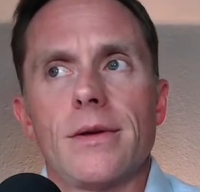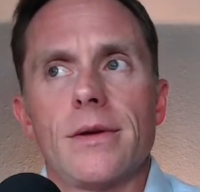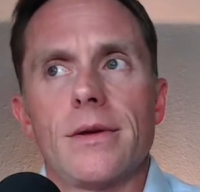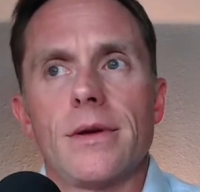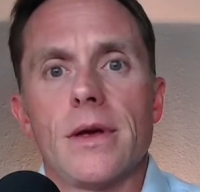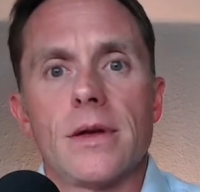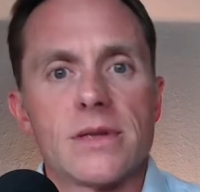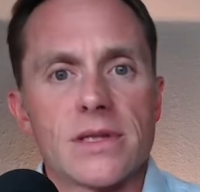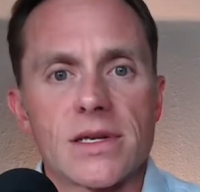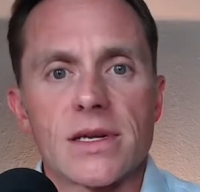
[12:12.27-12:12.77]

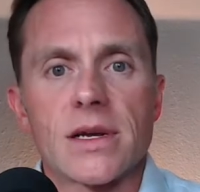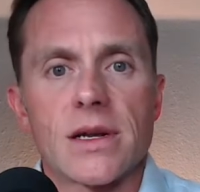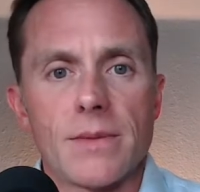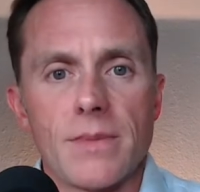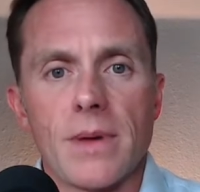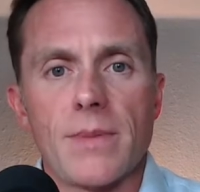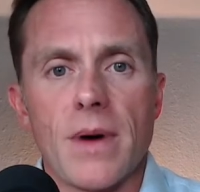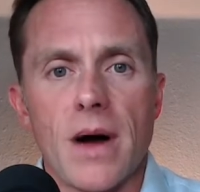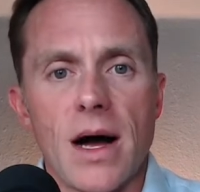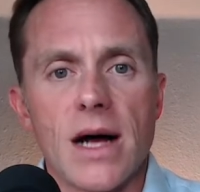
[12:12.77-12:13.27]
it's going to
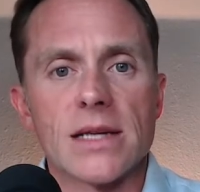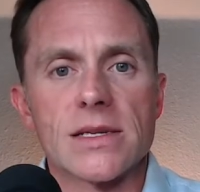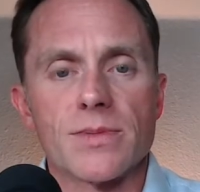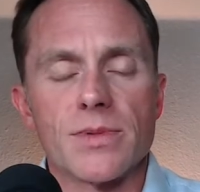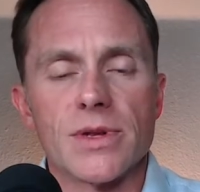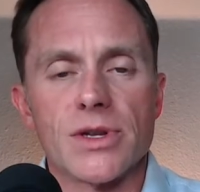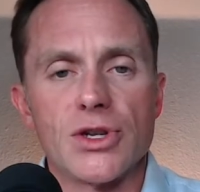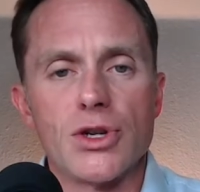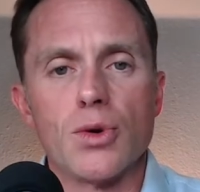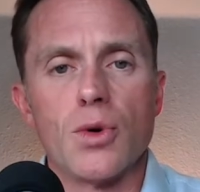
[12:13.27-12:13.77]
be
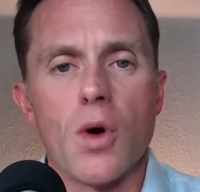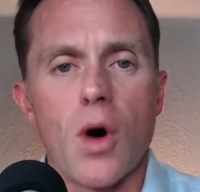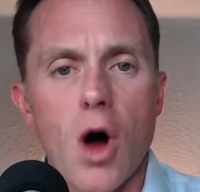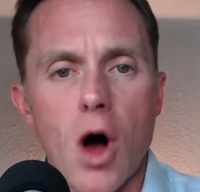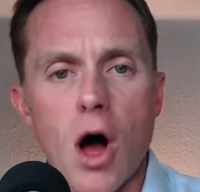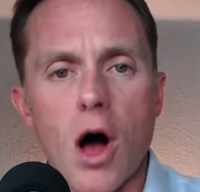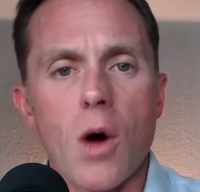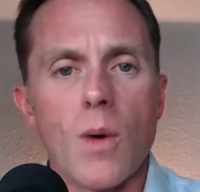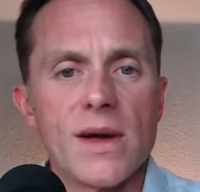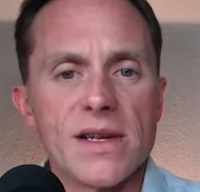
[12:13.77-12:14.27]
possible that you will
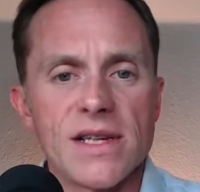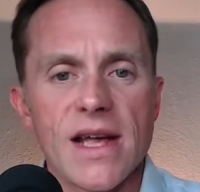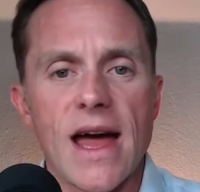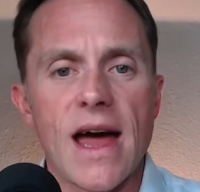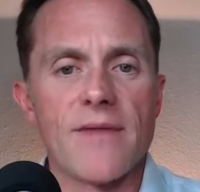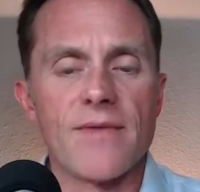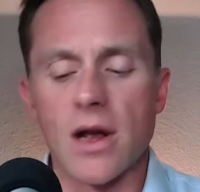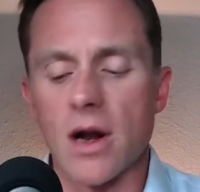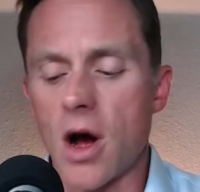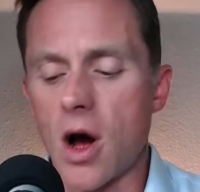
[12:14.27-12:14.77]
always
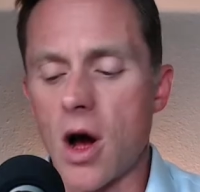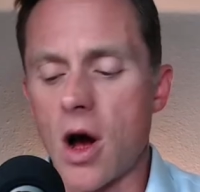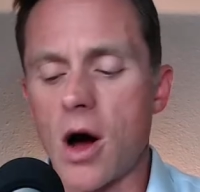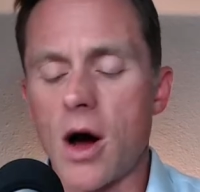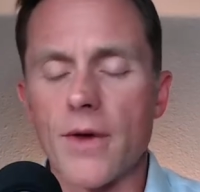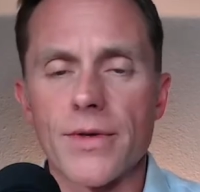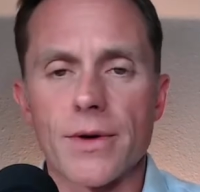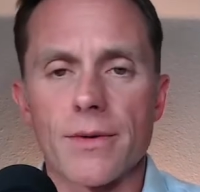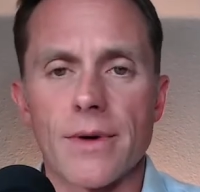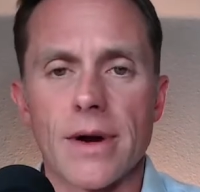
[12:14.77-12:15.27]
have that
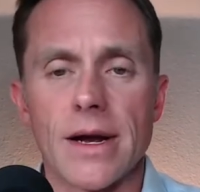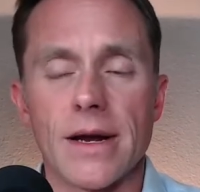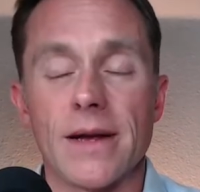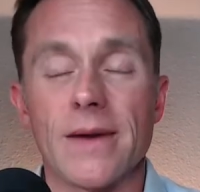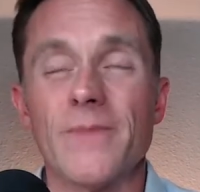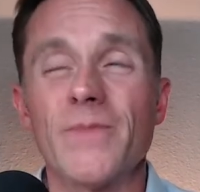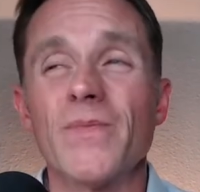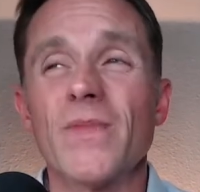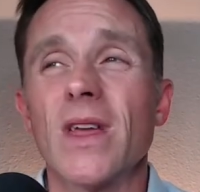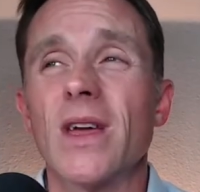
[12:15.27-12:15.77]
on the
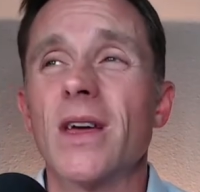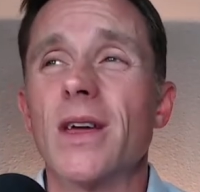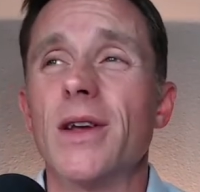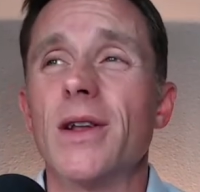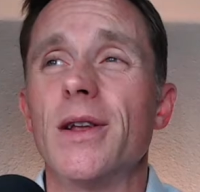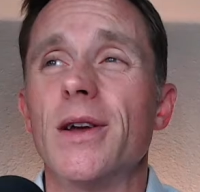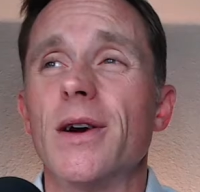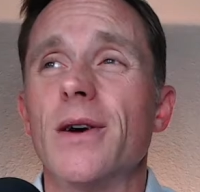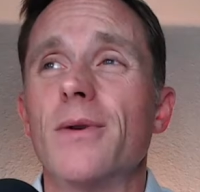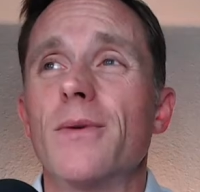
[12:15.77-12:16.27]
ready. You
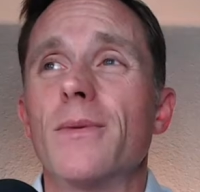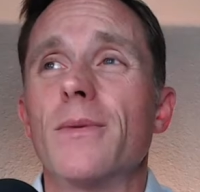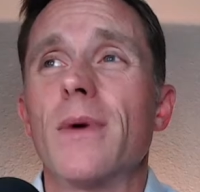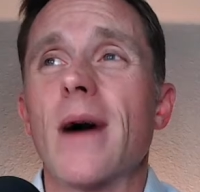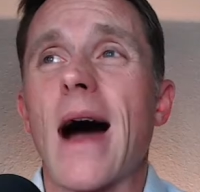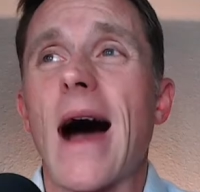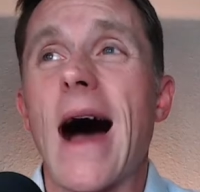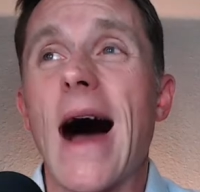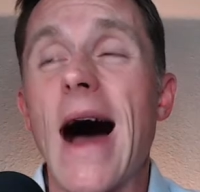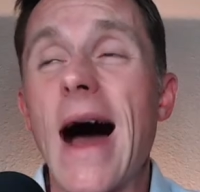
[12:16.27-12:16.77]
know,
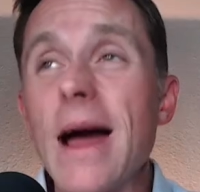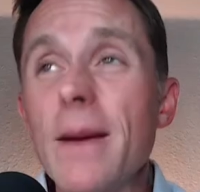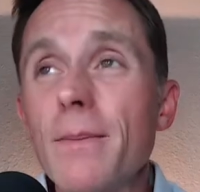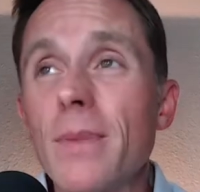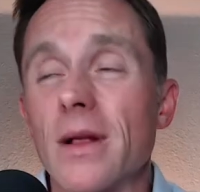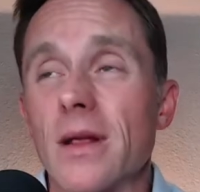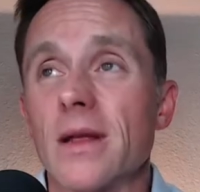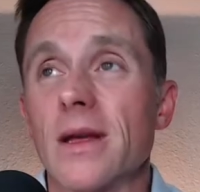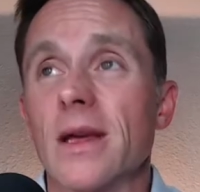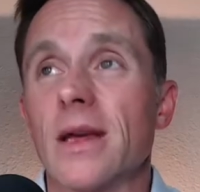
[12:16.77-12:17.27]
I
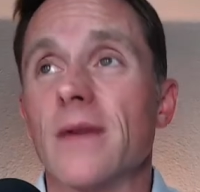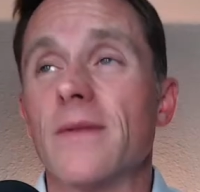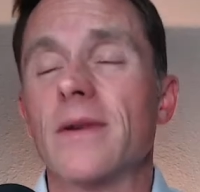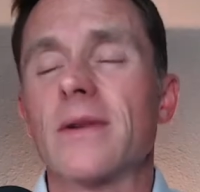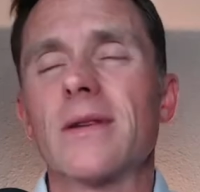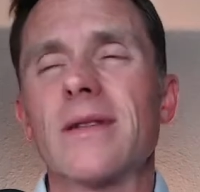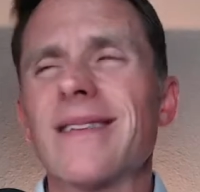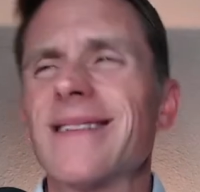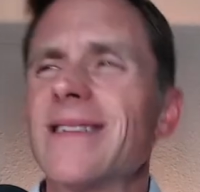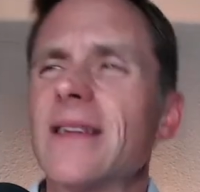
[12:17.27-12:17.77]
believe,
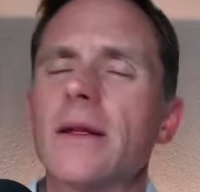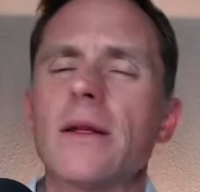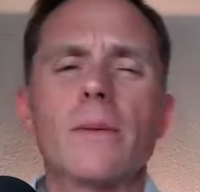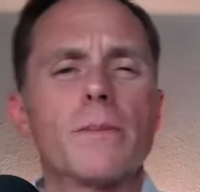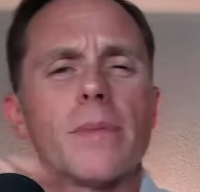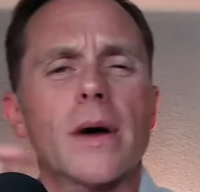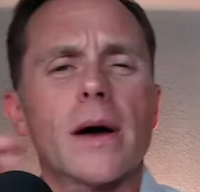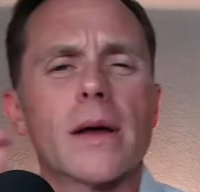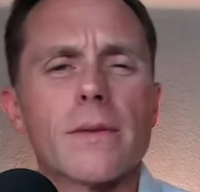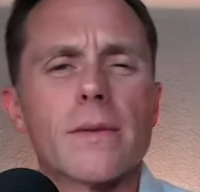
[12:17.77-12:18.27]

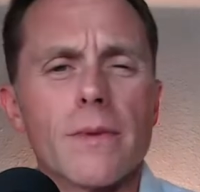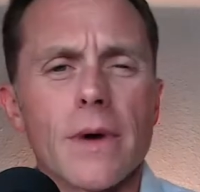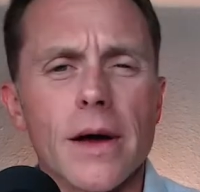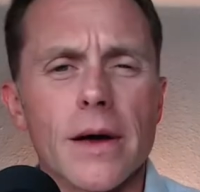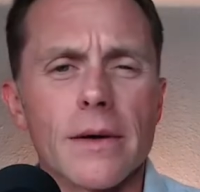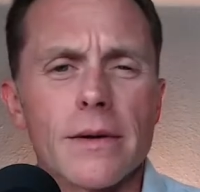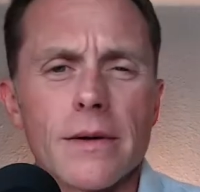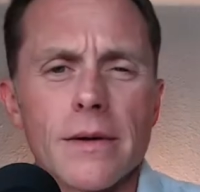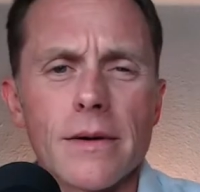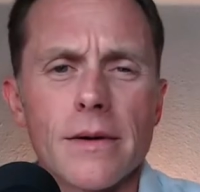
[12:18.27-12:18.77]
and by the
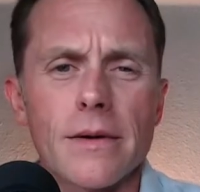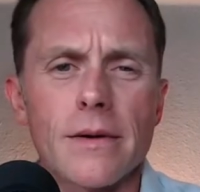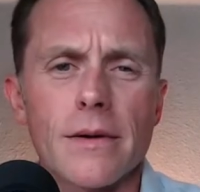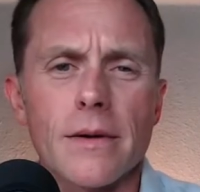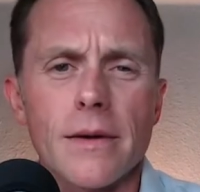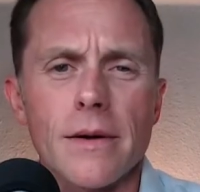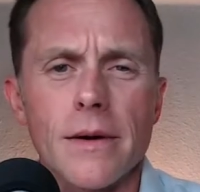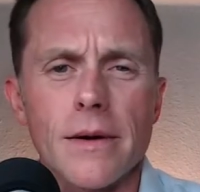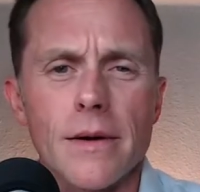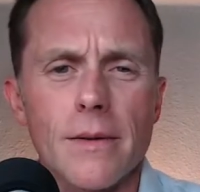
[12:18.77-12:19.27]
way,
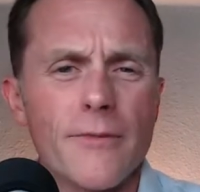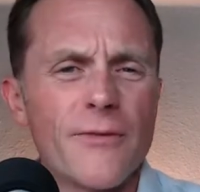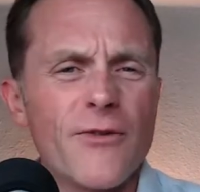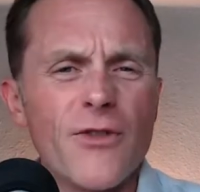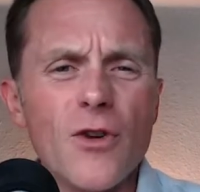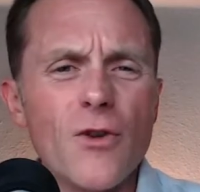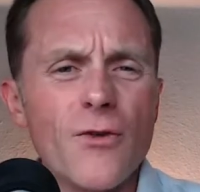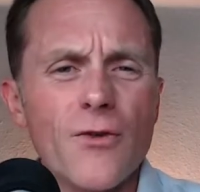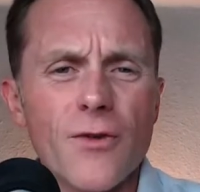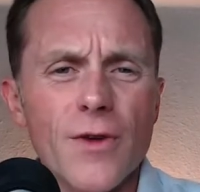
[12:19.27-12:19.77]

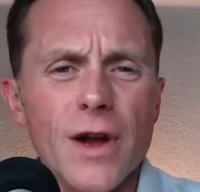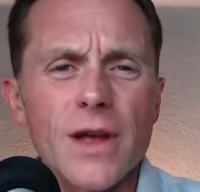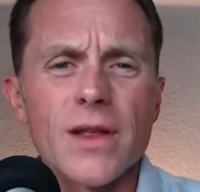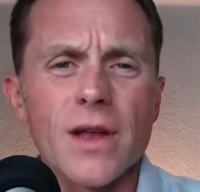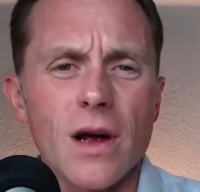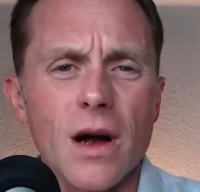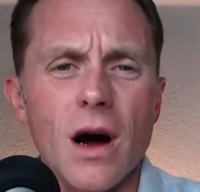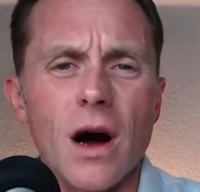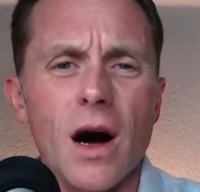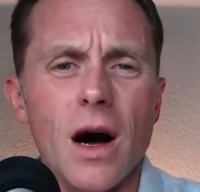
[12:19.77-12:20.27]
feel free in
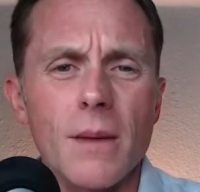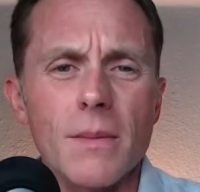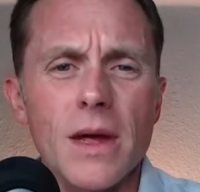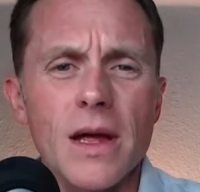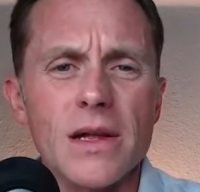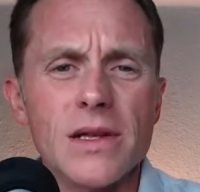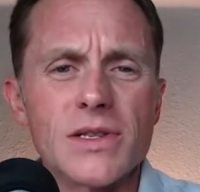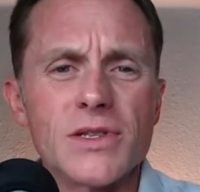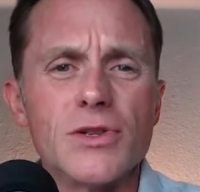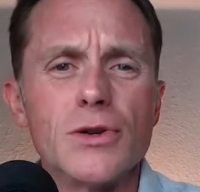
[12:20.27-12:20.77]
the
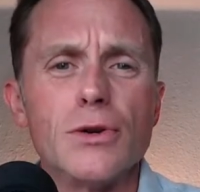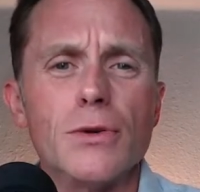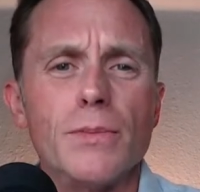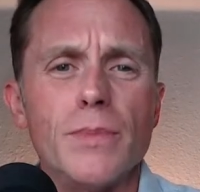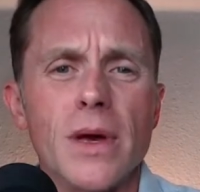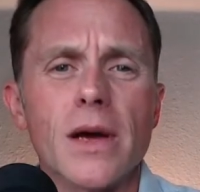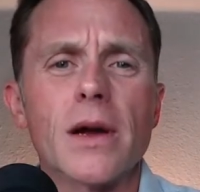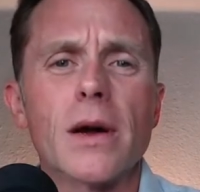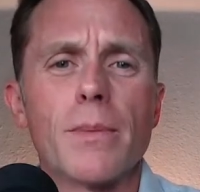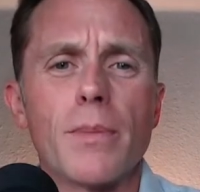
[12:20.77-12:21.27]
comments to
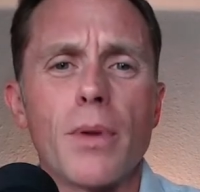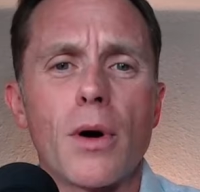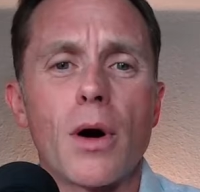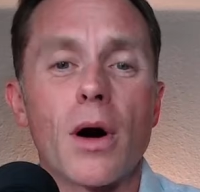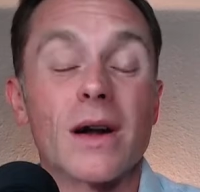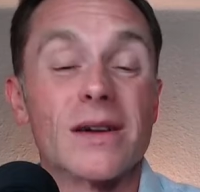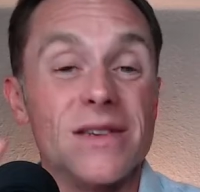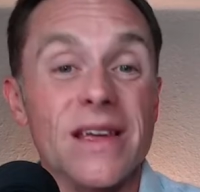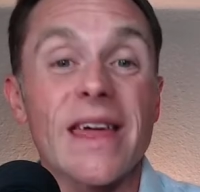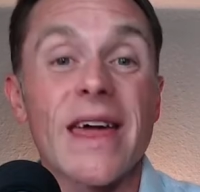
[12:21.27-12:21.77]
pick
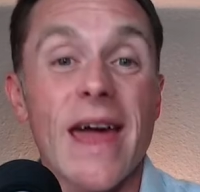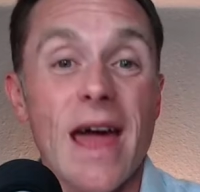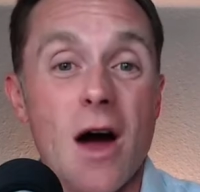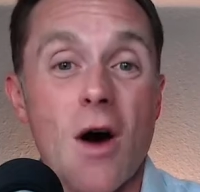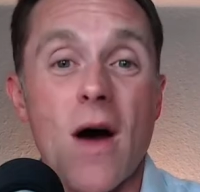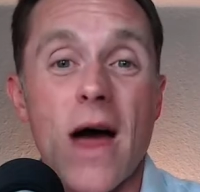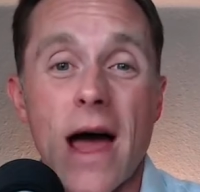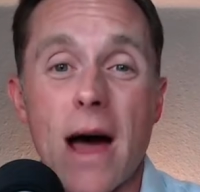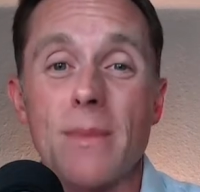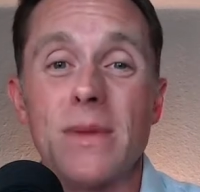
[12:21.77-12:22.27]
apart to
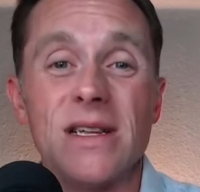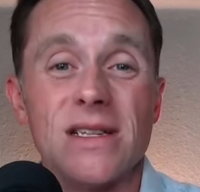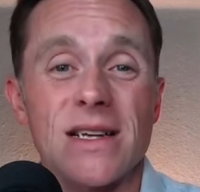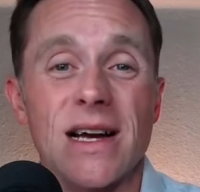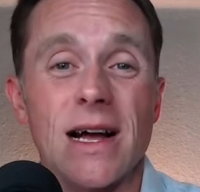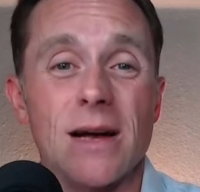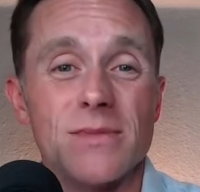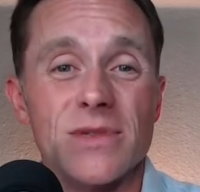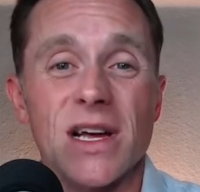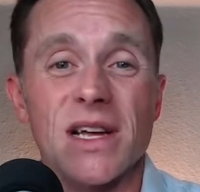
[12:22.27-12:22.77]
count how many
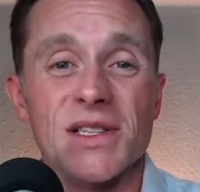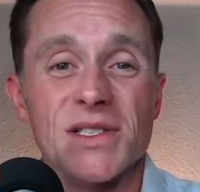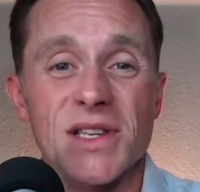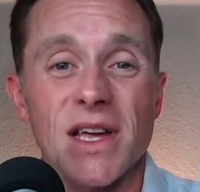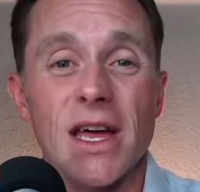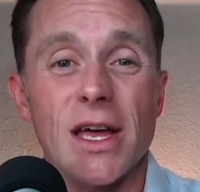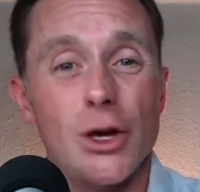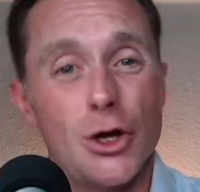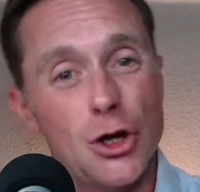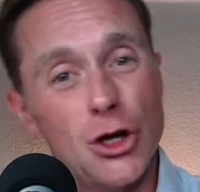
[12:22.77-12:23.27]
times I
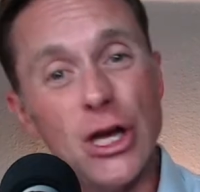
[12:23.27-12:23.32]
say,